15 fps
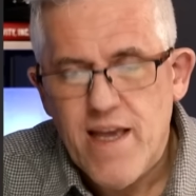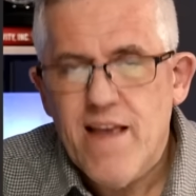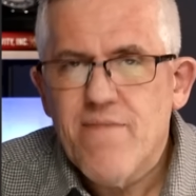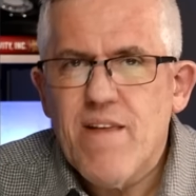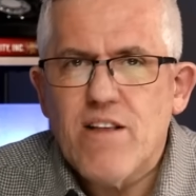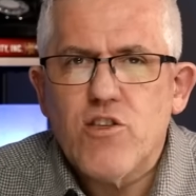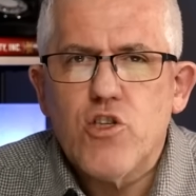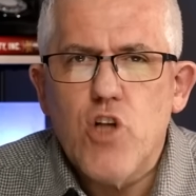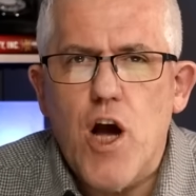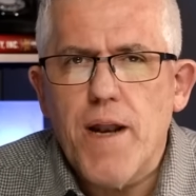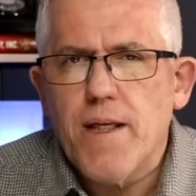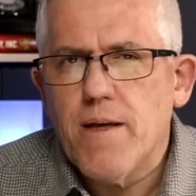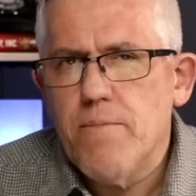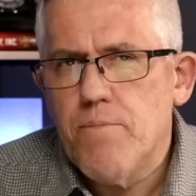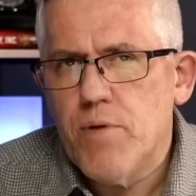That's not
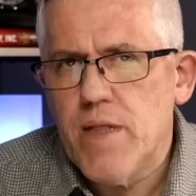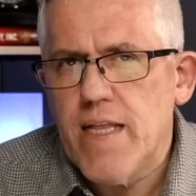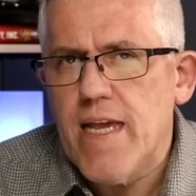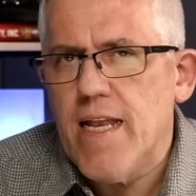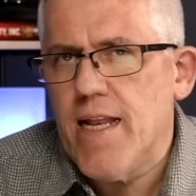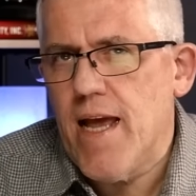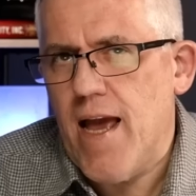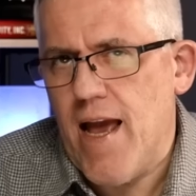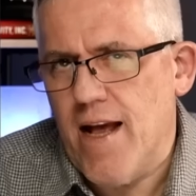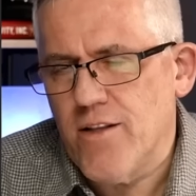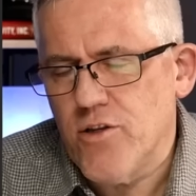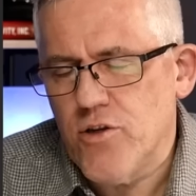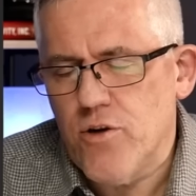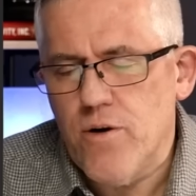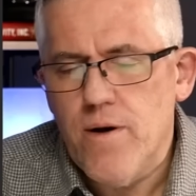a complete
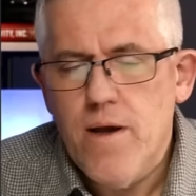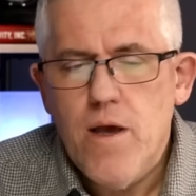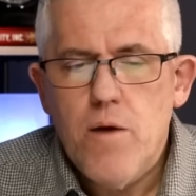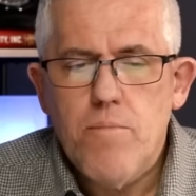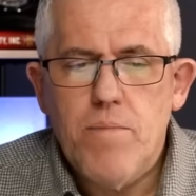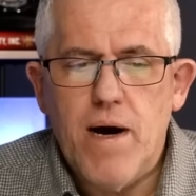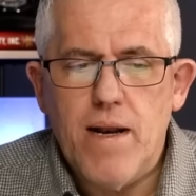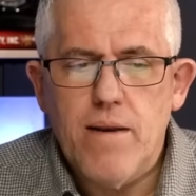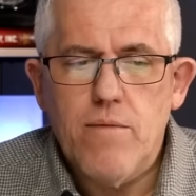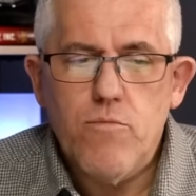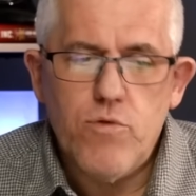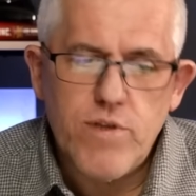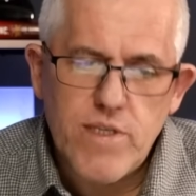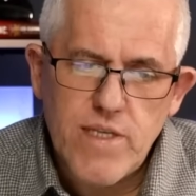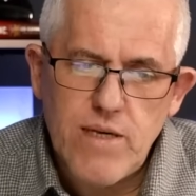answer, but
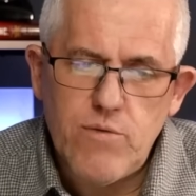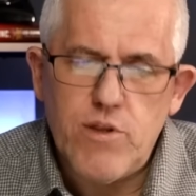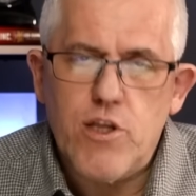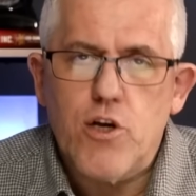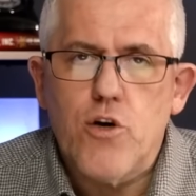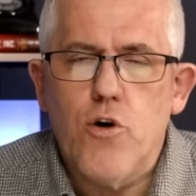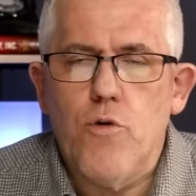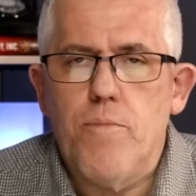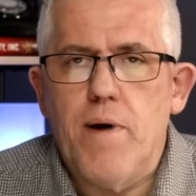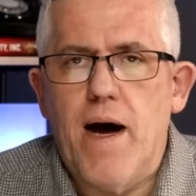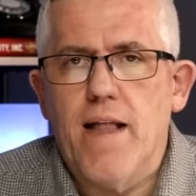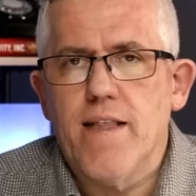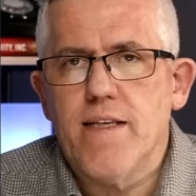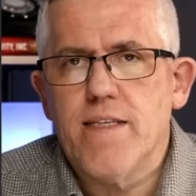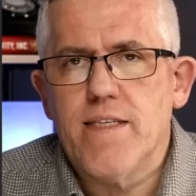we'll see what the
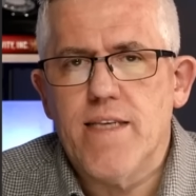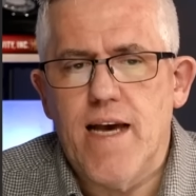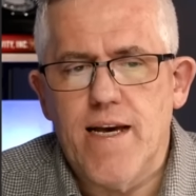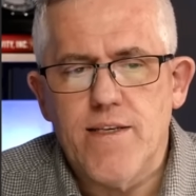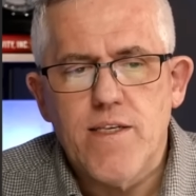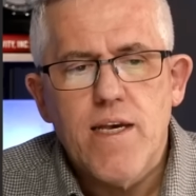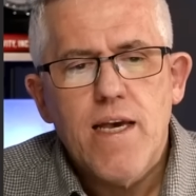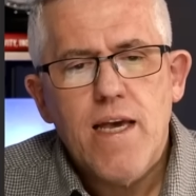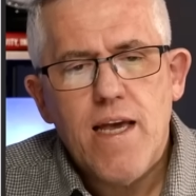co-pilot says.